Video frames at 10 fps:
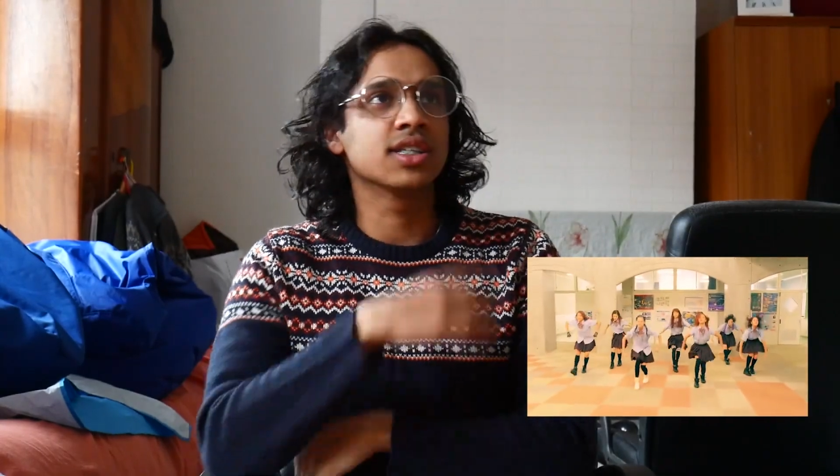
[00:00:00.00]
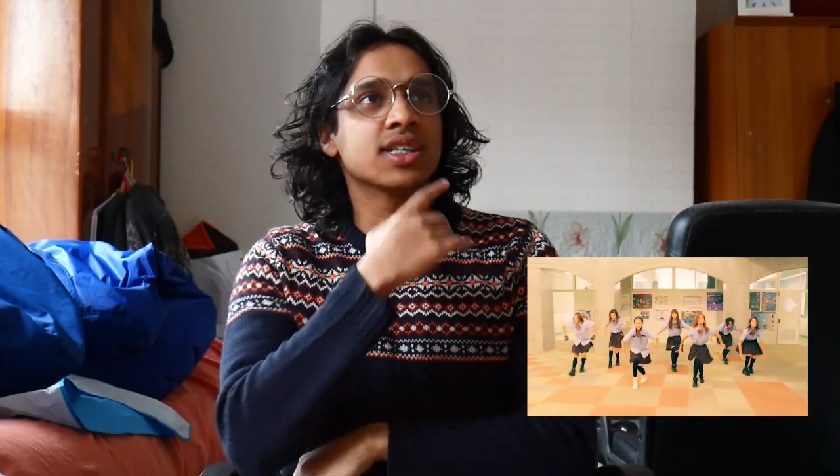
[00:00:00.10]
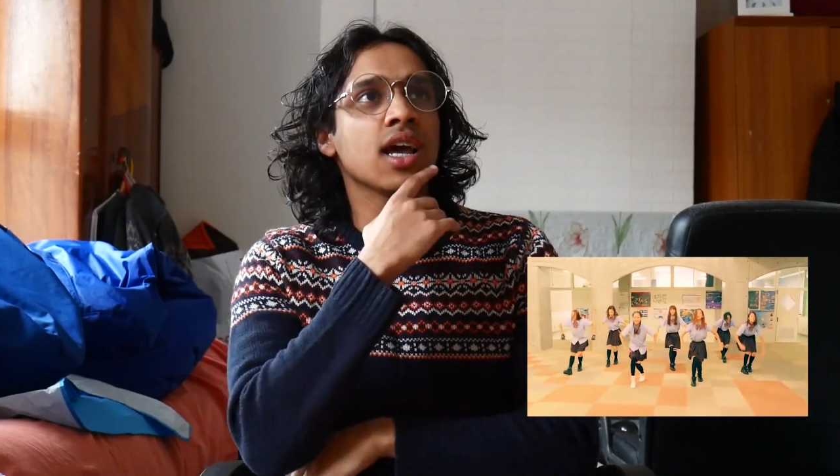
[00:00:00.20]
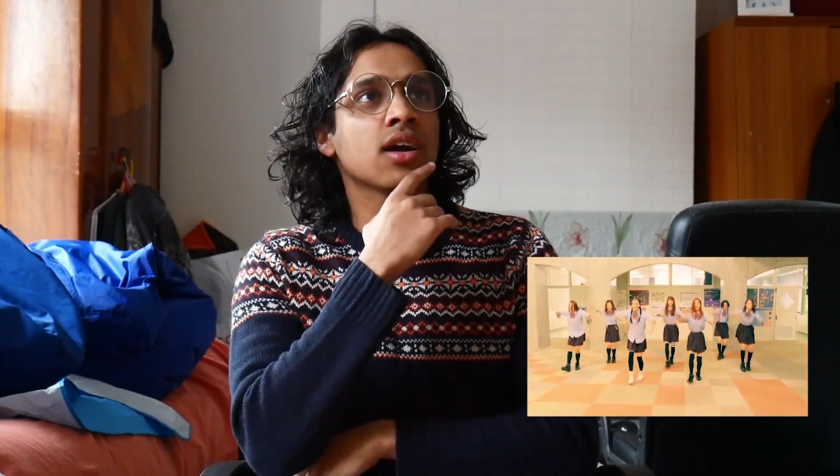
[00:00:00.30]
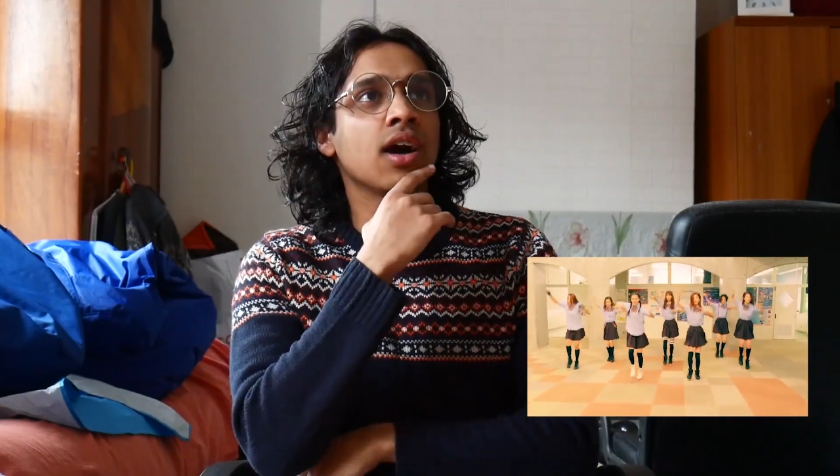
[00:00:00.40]
Is
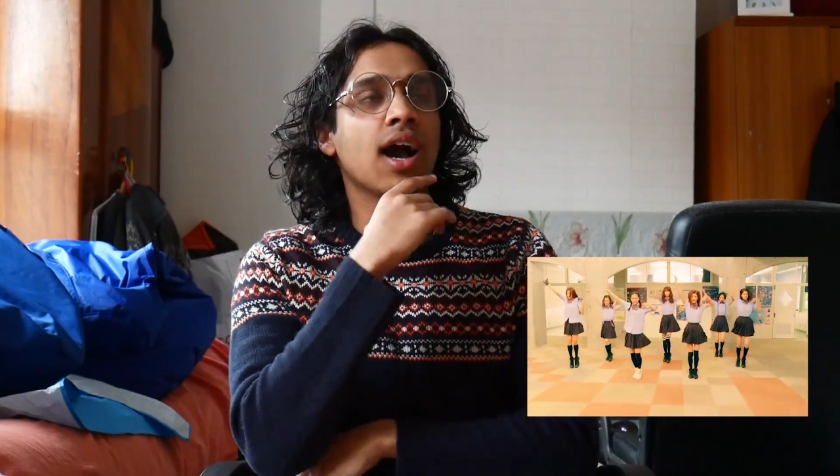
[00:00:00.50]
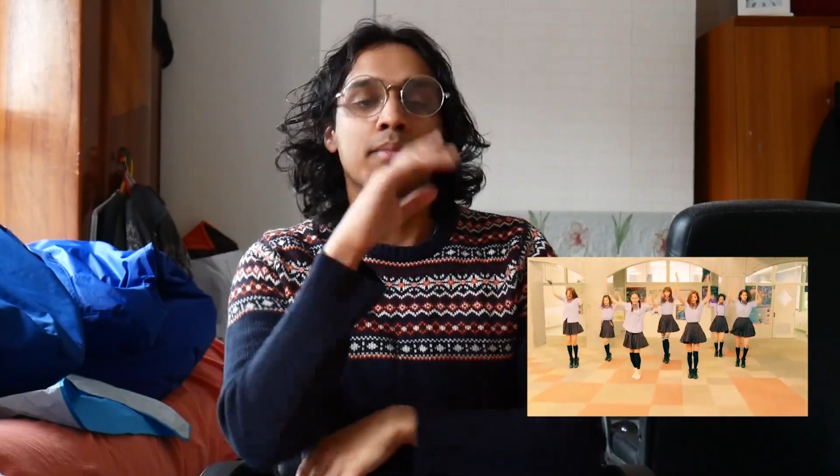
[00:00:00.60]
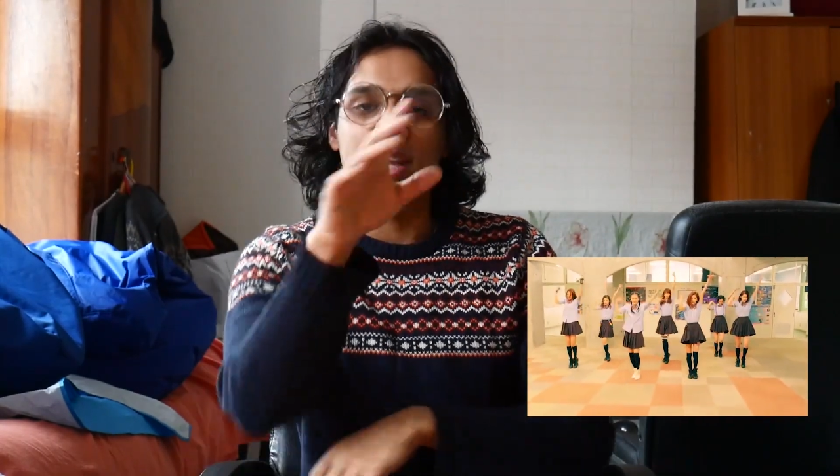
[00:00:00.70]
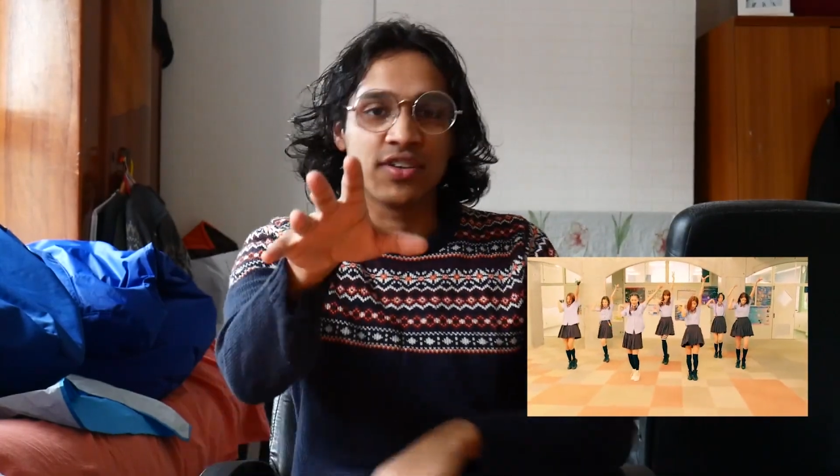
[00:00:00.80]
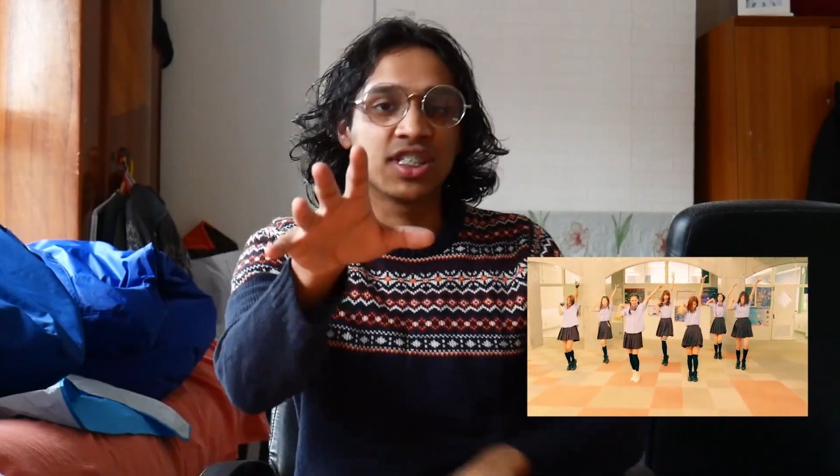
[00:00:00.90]
it Sayaka? I
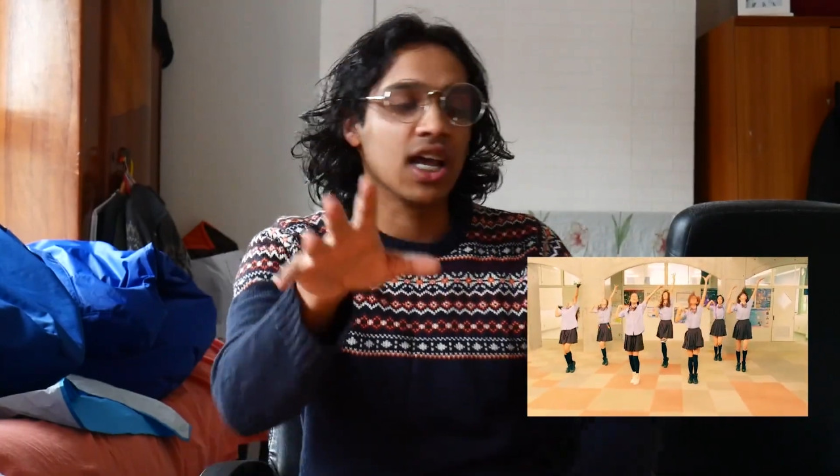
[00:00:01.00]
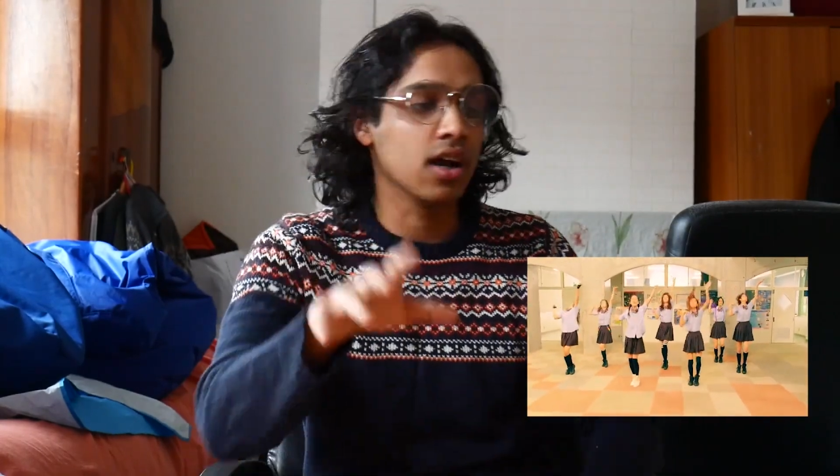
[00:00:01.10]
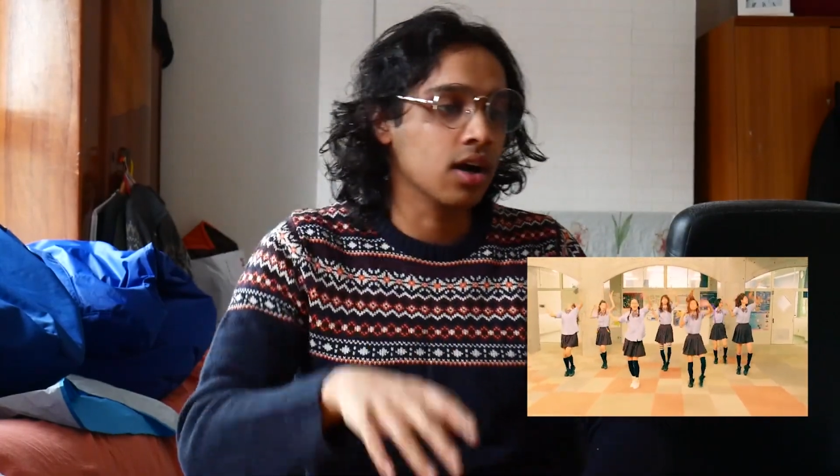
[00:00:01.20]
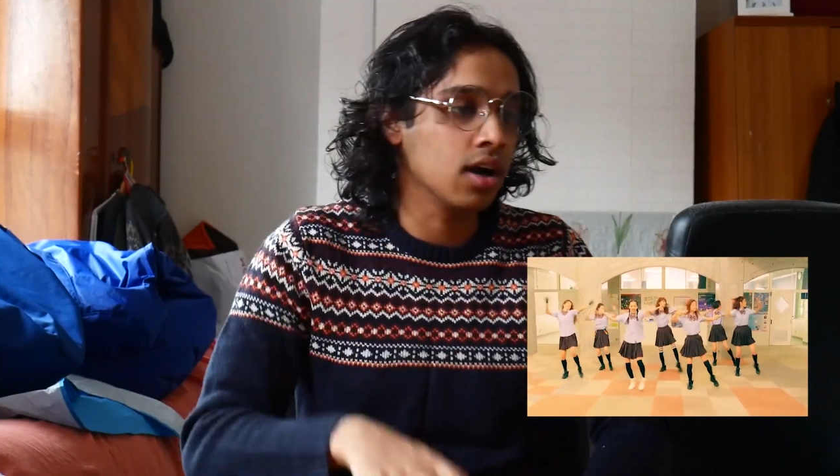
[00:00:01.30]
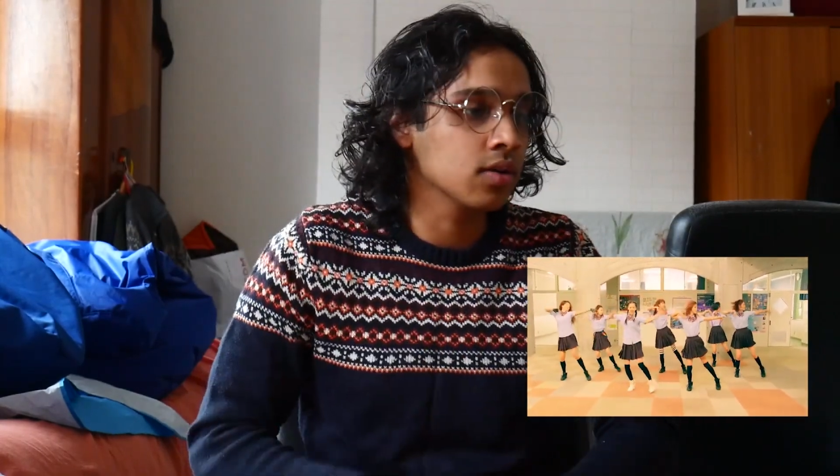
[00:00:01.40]
believe it's
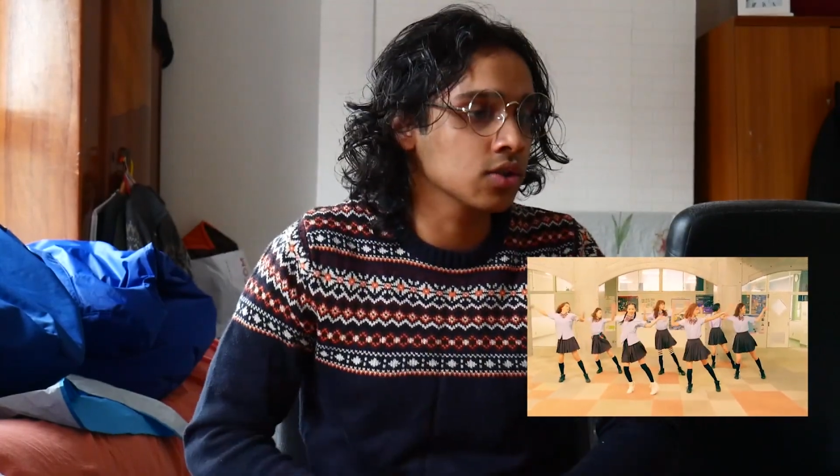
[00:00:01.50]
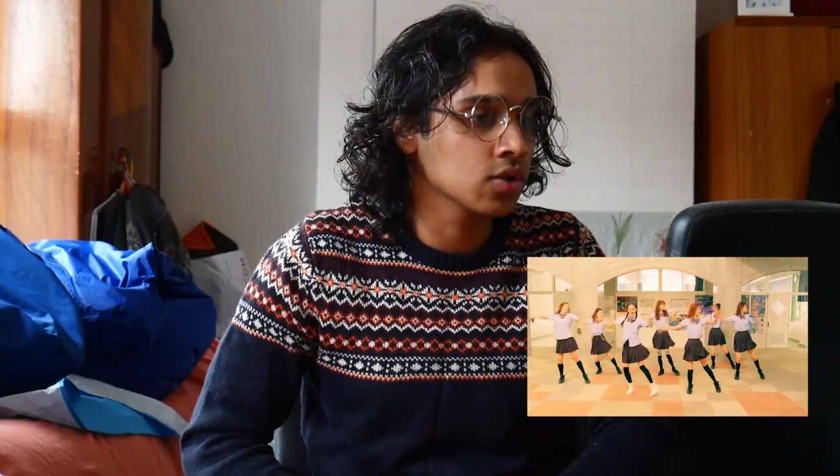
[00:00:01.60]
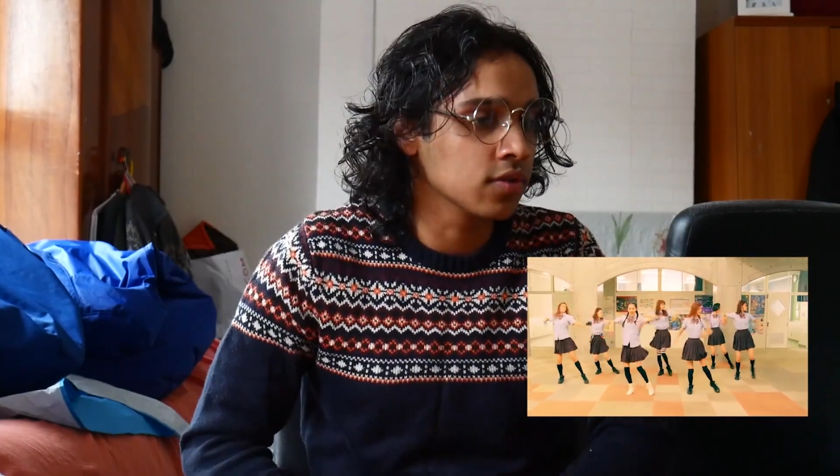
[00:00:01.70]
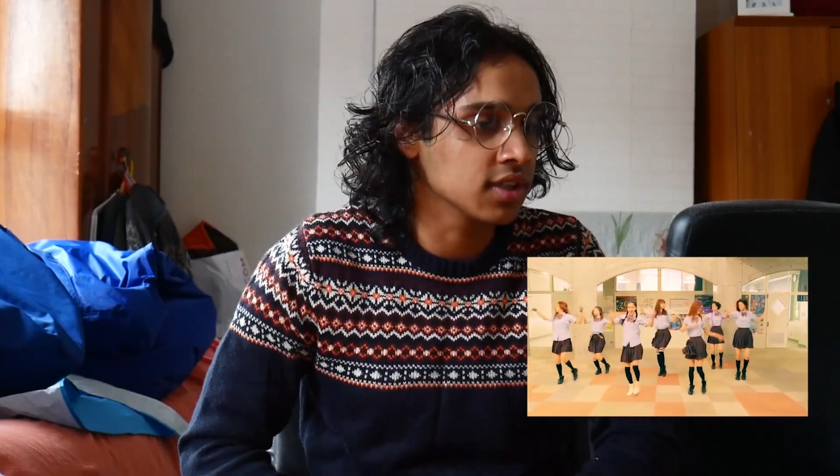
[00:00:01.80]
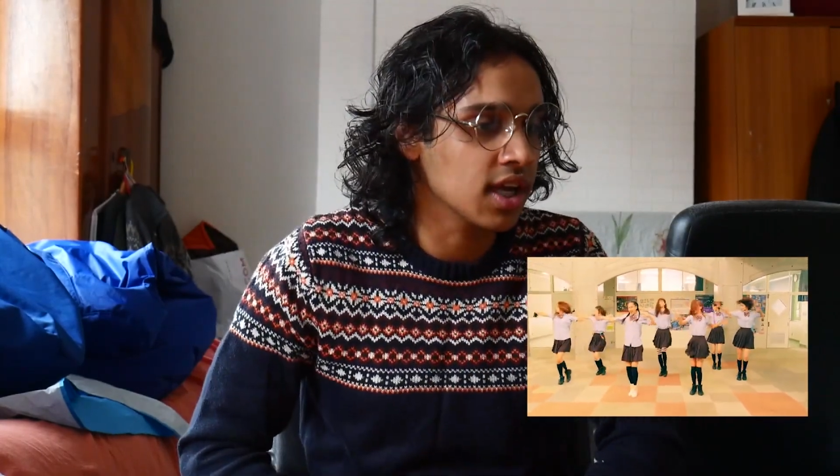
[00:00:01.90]
Sayaka, I'm not
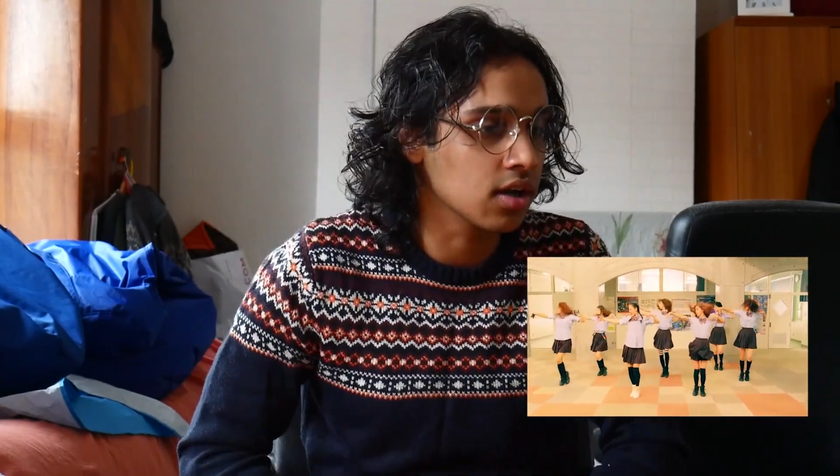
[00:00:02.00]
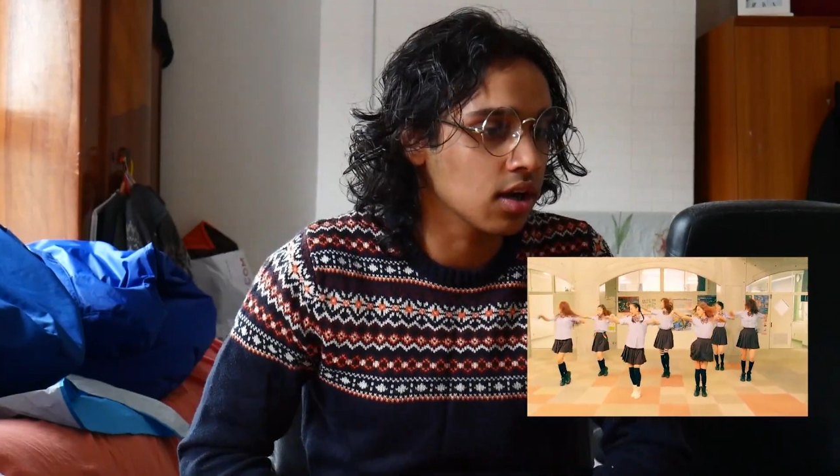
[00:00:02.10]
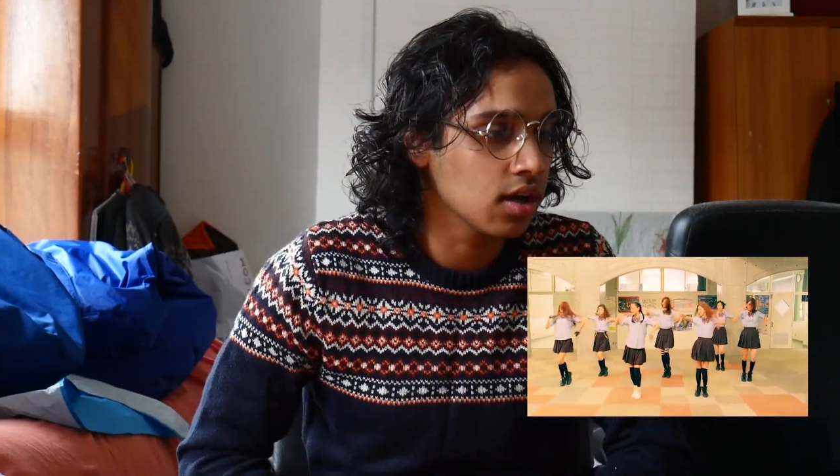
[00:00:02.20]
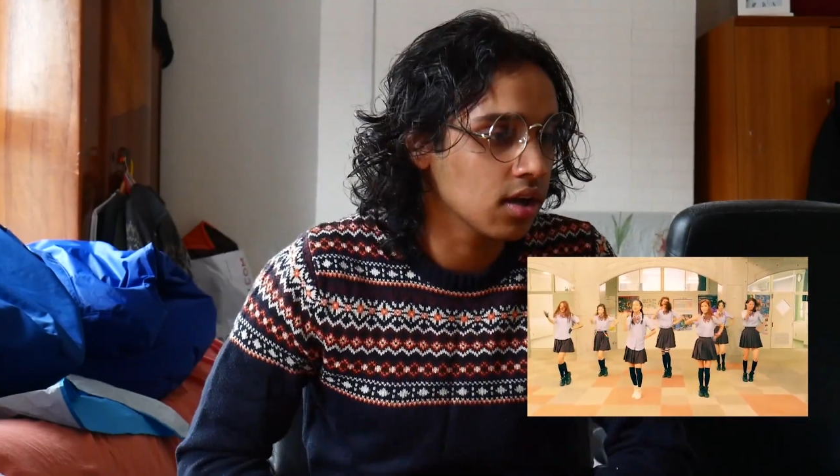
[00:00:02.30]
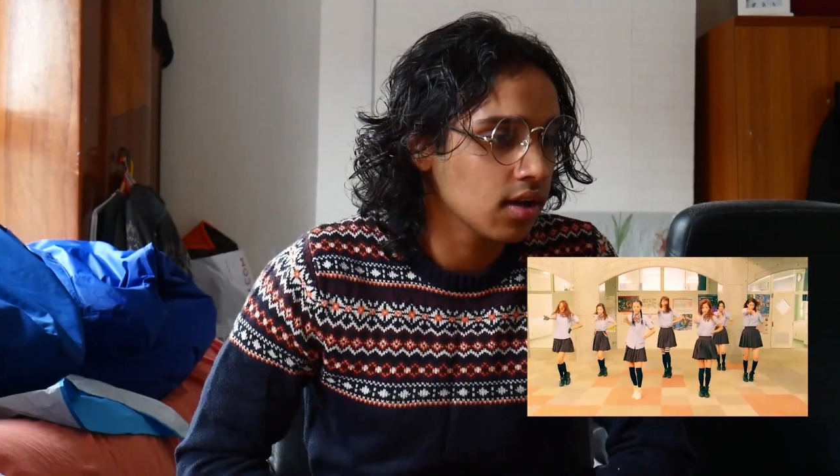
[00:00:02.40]
sure if
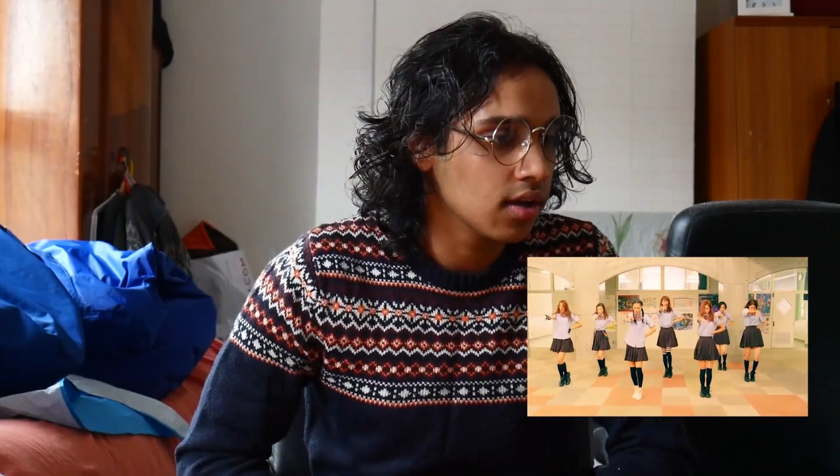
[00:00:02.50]
Sayaka.